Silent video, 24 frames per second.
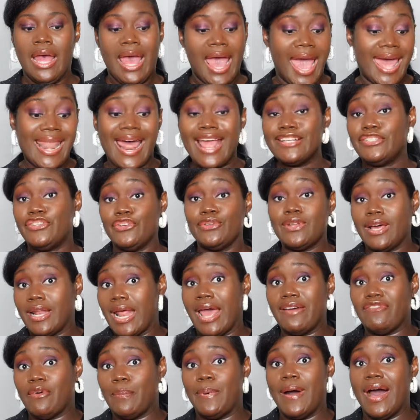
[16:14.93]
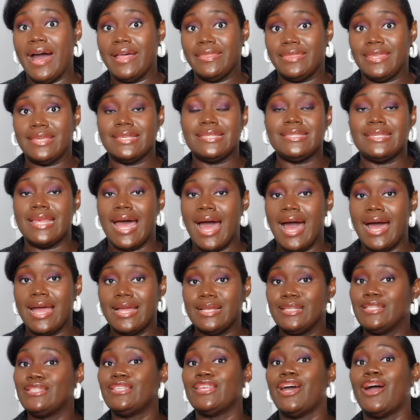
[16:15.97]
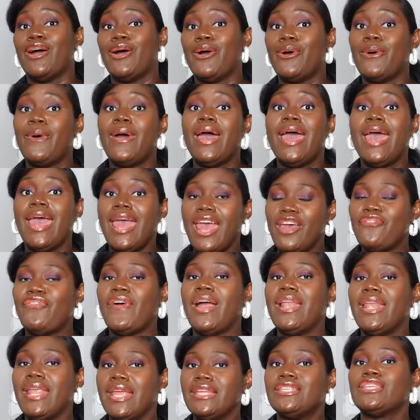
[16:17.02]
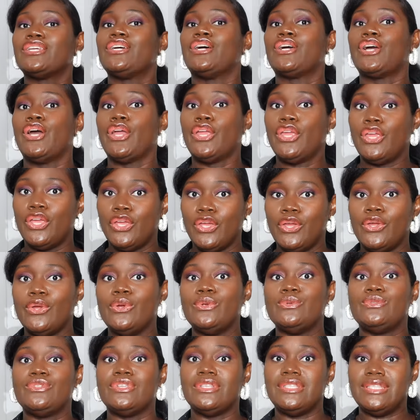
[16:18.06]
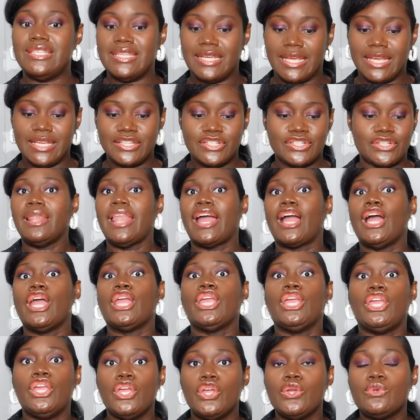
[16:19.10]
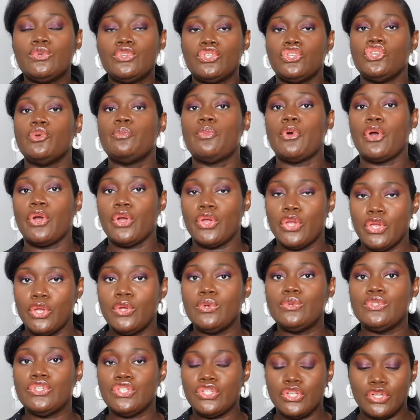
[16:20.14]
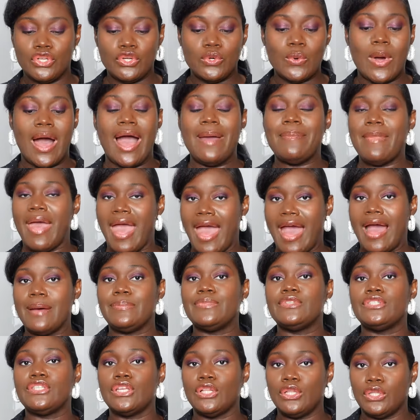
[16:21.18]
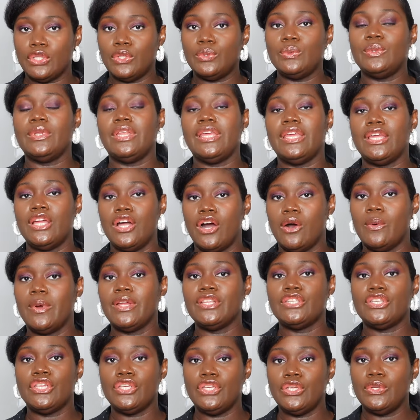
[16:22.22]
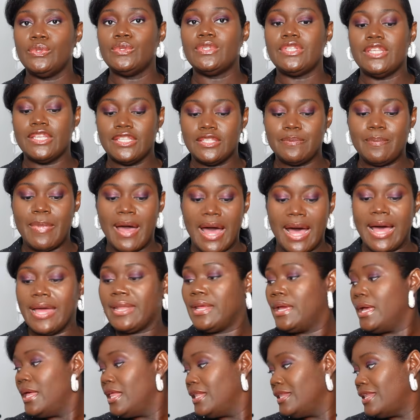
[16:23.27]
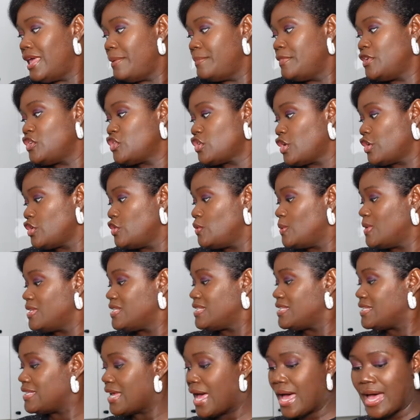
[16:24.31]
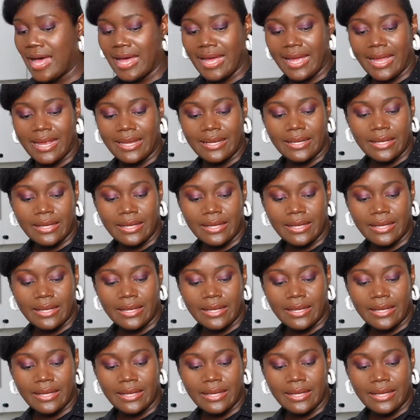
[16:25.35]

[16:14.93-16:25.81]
And I do not have a pot this size, so if I need to cook a huge dish, like a huge soup or a huge stew, I'm absolutely going to use this pot. Let me show you inside.